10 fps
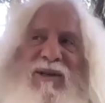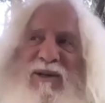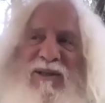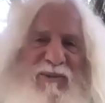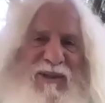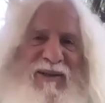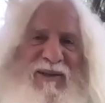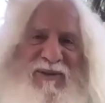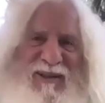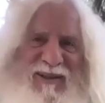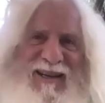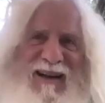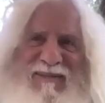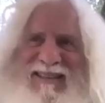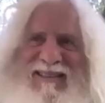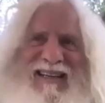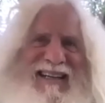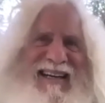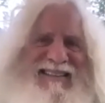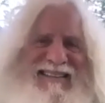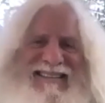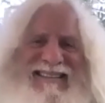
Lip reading: Lord knows, we could use a little calmness right now.